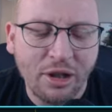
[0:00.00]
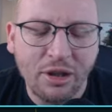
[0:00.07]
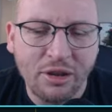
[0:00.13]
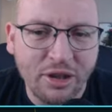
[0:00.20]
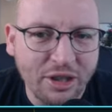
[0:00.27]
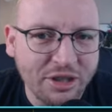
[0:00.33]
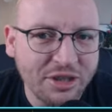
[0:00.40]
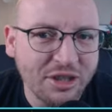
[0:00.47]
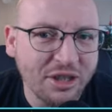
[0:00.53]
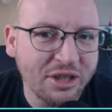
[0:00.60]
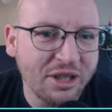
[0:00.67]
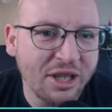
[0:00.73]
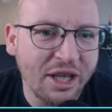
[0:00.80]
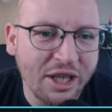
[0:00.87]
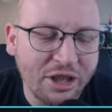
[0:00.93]
this
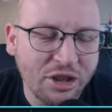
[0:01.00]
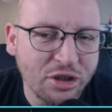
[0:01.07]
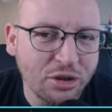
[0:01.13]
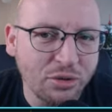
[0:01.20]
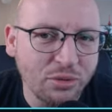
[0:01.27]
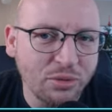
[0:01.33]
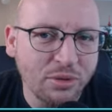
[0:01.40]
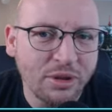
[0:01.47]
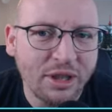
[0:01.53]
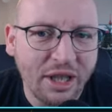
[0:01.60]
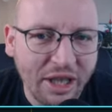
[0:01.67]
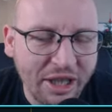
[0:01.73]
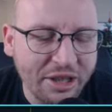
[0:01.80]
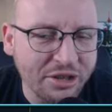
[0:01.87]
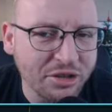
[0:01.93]
issue
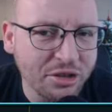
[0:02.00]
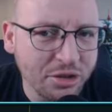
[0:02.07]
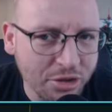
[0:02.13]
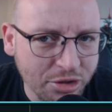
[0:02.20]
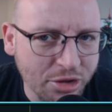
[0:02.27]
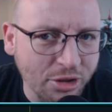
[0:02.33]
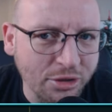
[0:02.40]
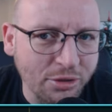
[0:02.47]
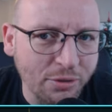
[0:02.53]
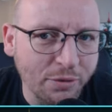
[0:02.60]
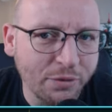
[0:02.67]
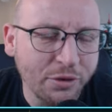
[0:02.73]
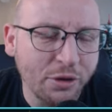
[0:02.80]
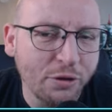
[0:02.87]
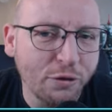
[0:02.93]
is
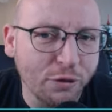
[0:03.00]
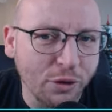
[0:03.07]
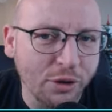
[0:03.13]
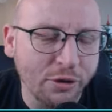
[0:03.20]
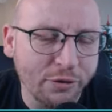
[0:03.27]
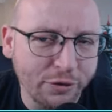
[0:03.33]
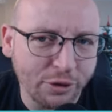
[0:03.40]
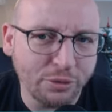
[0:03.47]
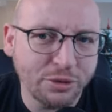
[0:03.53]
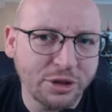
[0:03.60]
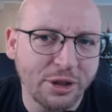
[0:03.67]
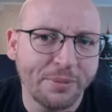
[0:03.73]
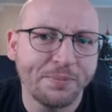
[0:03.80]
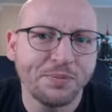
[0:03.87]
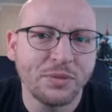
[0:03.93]
solved for the
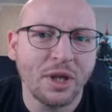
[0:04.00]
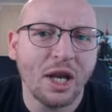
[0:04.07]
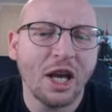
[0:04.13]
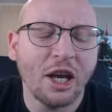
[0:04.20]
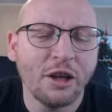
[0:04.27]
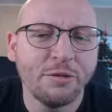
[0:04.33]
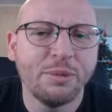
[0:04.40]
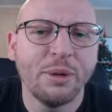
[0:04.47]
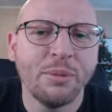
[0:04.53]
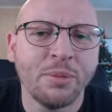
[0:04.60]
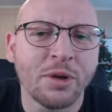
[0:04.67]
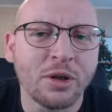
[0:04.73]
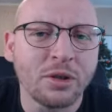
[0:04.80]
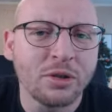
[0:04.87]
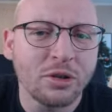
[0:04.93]
future. I've been
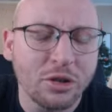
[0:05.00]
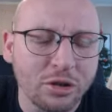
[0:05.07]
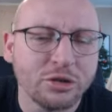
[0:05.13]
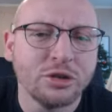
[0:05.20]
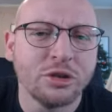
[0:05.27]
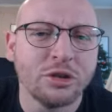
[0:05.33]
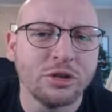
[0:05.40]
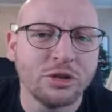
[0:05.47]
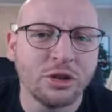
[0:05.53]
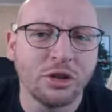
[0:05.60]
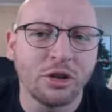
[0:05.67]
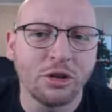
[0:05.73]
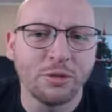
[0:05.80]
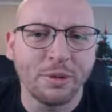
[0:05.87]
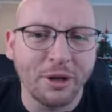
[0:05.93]
Paul, also known as the
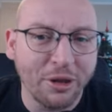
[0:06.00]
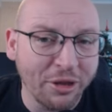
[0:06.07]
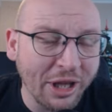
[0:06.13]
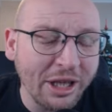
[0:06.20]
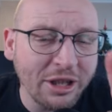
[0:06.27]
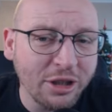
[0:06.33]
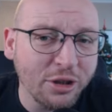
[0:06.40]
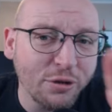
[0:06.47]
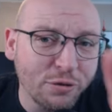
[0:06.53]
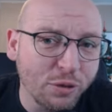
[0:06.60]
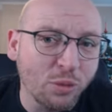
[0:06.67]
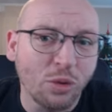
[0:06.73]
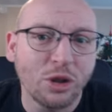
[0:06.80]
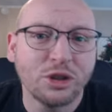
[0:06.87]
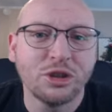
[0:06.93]
Northman. Thank you for
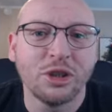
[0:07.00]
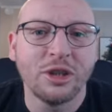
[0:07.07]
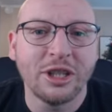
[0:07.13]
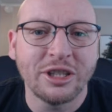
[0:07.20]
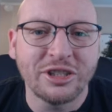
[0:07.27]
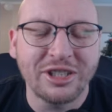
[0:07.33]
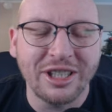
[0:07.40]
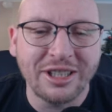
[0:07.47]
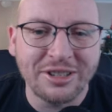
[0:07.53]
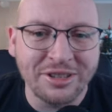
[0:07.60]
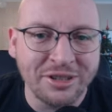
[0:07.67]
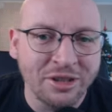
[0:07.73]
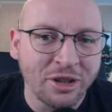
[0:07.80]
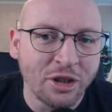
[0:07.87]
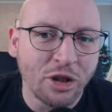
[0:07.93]
watching this
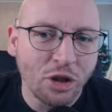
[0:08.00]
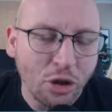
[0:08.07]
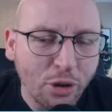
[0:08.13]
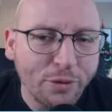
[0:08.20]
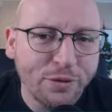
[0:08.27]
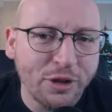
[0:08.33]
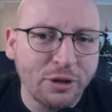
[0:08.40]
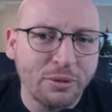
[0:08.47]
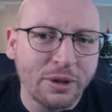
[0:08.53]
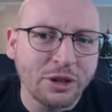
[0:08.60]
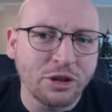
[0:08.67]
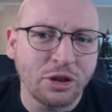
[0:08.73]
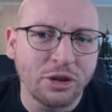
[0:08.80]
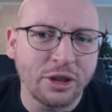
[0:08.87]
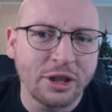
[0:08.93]
season. Hopefully you
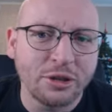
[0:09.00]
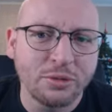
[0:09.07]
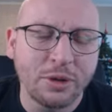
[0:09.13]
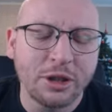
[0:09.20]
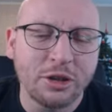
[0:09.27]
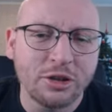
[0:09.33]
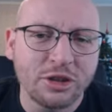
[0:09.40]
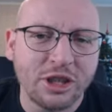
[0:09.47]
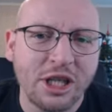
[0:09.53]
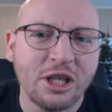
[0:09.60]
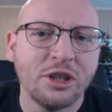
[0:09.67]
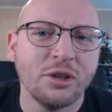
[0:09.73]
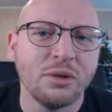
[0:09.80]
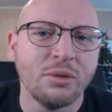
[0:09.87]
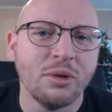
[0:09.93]
enjoyed it as we
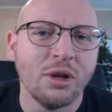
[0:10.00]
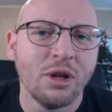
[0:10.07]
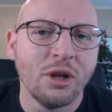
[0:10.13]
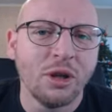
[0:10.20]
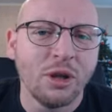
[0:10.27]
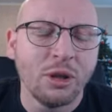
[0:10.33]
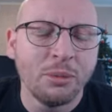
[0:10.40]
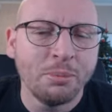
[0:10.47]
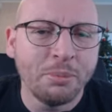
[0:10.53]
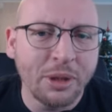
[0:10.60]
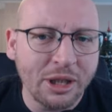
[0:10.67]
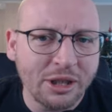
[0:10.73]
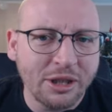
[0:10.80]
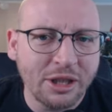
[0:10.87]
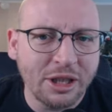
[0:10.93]
continue
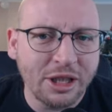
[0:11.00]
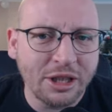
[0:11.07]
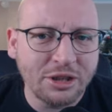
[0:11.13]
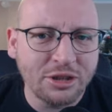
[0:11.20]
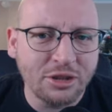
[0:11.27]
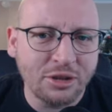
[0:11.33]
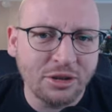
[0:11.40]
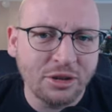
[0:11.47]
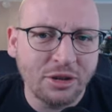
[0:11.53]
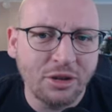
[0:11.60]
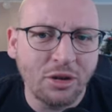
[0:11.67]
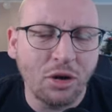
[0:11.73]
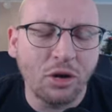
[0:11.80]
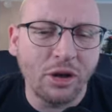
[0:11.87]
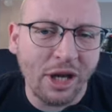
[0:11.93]
Build a Nation on